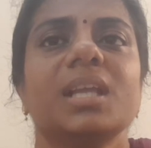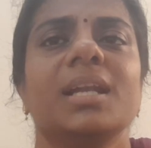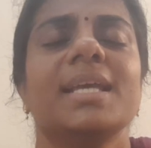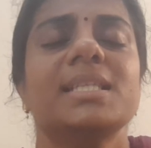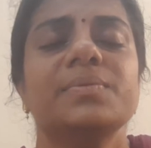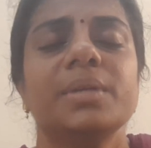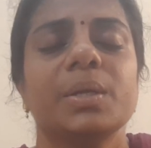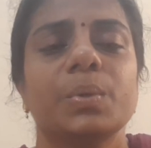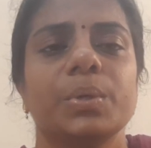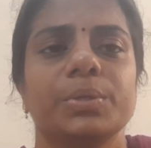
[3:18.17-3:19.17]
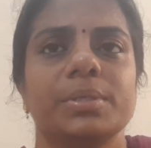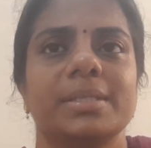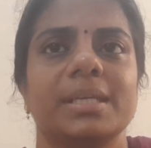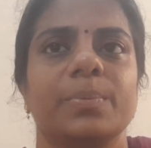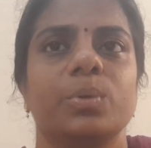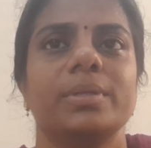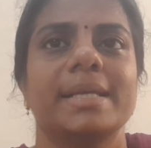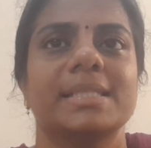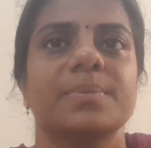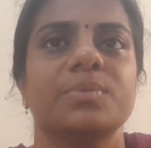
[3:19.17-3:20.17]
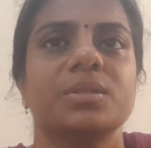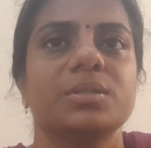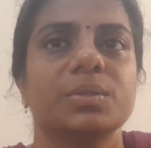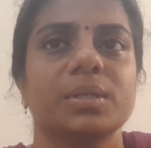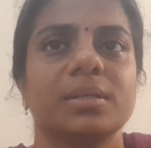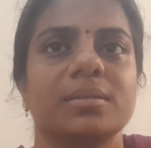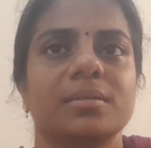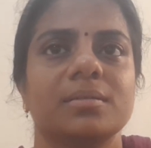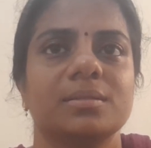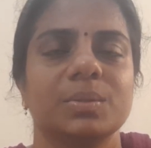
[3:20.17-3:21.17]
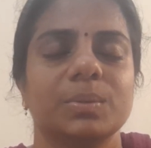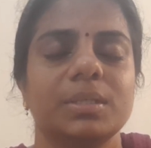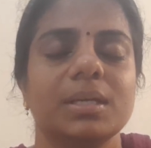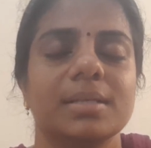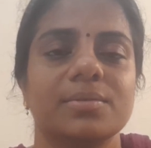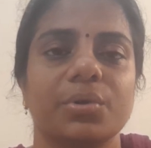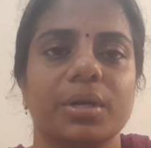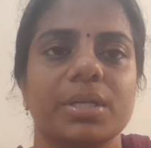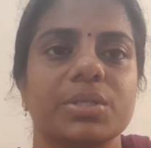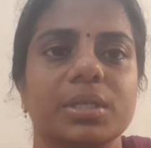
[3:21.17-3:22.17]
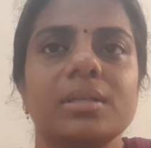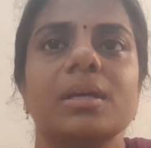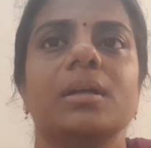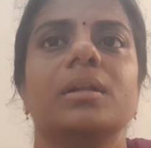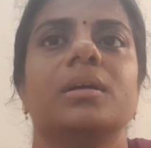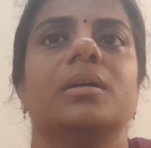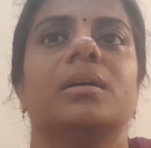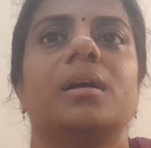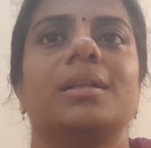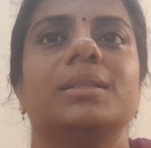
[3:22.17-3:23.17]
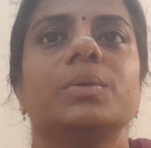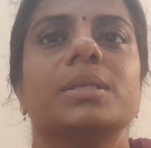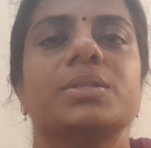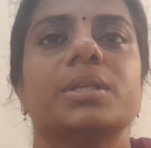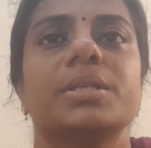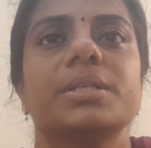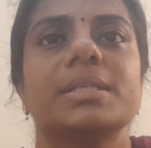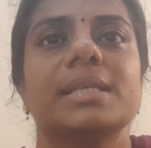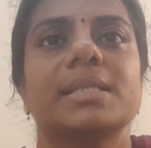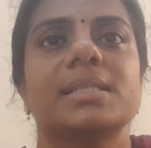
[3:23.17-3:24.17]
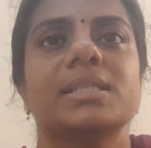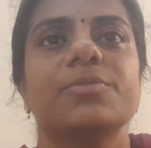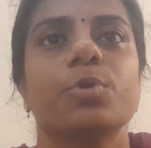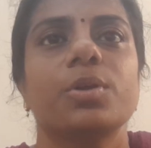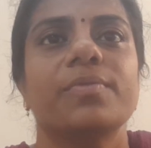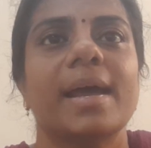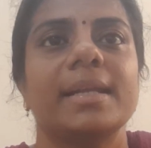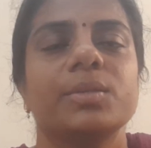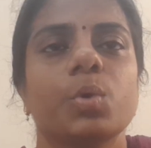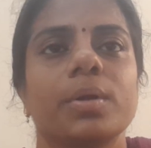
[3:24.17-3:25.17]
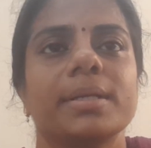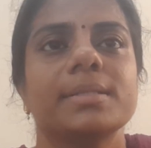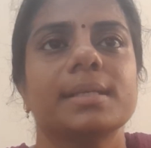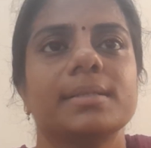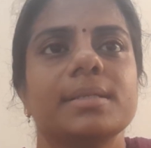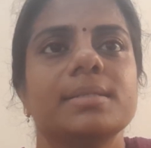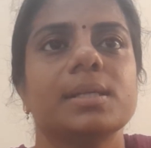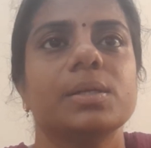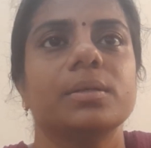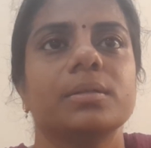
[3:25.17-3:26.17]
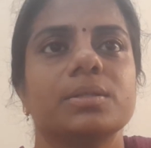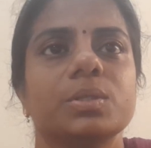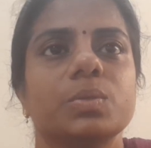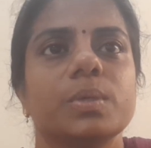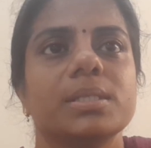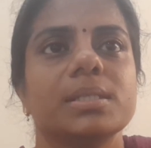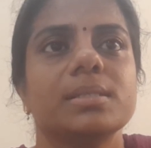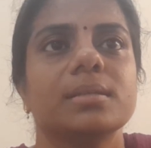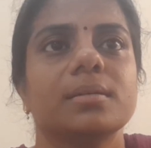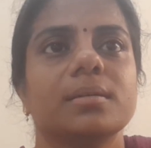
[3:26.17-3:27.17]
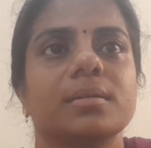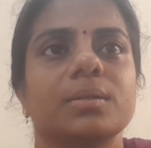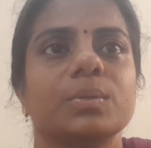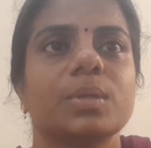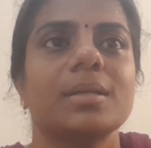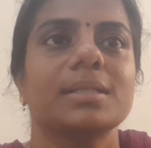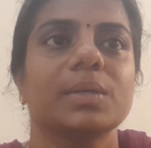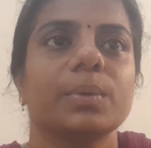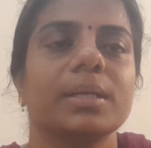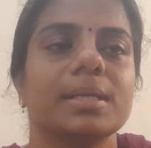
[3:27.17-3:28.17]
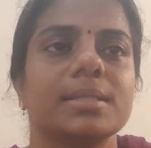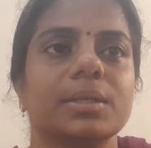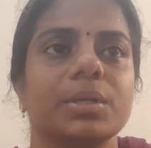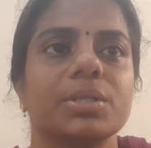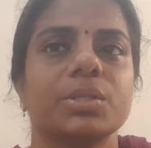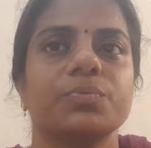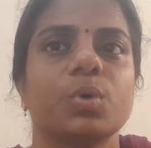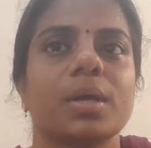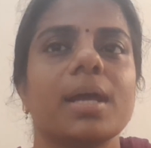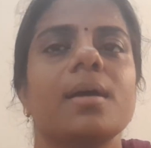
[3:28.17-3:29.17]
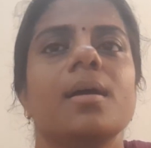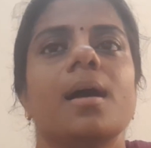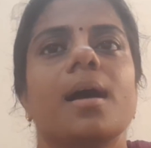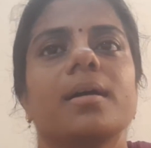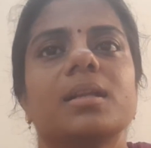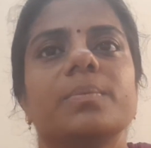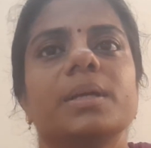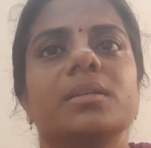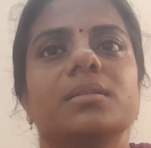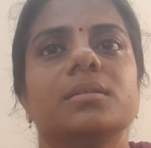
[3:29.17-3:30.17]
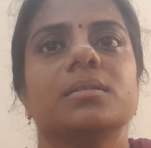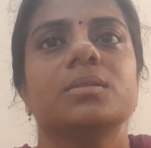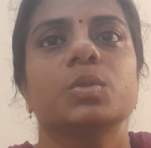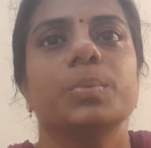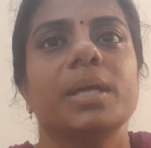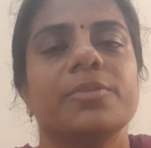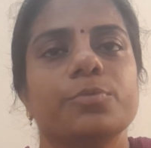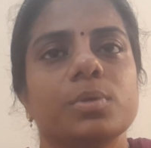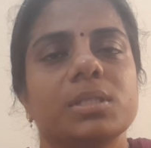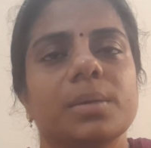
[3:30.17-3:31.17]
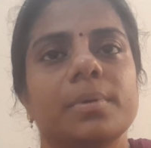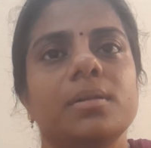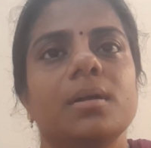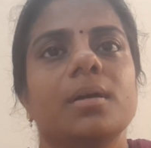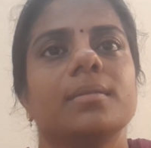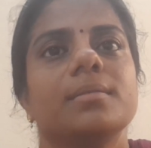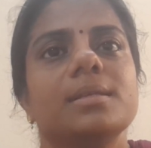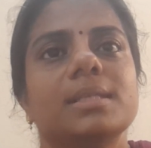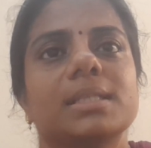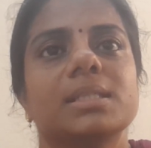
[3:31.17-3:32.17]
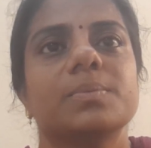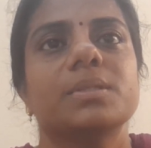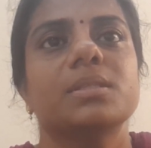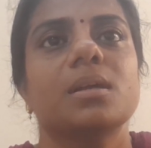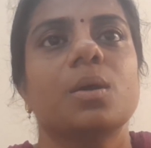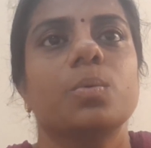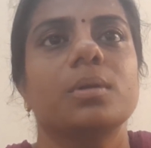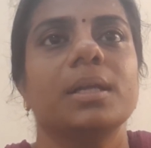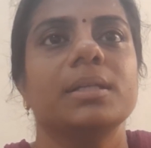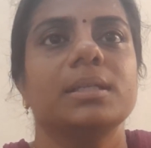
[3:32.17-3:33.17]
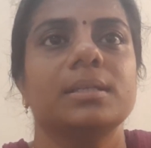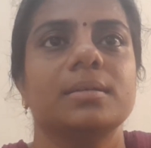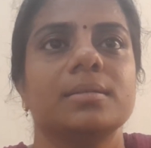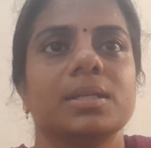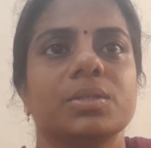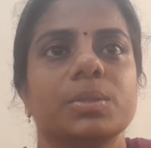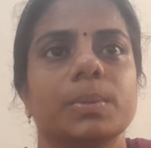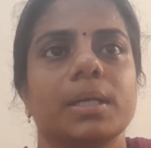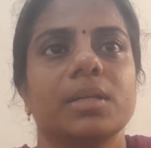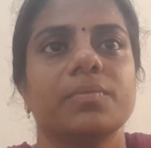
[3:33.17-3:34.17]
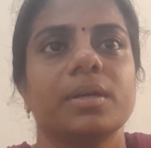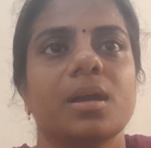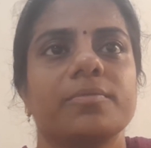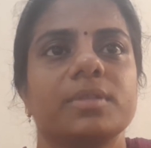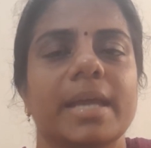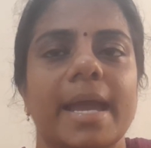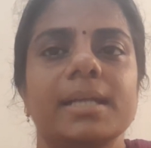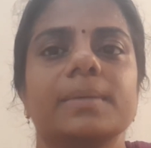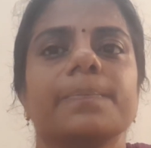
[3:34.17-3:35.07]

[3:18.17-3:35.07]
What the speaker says: Next, we are going to see about exemption to the consideration. Although consideration is essential for a valid contract, certain situations do not require consideration for an agreement to be enforceable. These exceptions are outlined in section 25 of the Act.